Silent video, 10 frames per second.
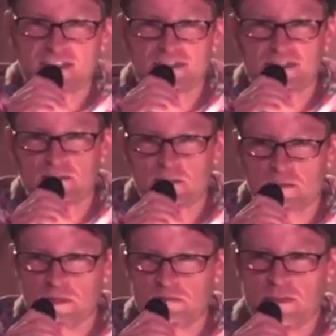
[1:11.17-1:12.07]
their summer
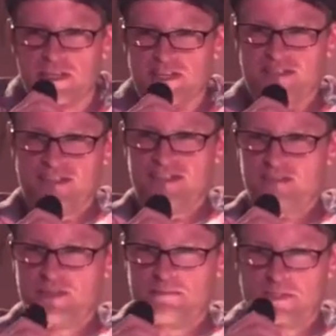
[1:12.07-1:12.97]
book pick, along
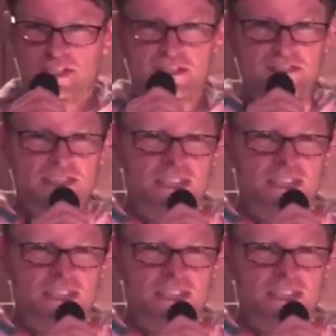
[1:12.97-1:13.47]
with Michelle yeah.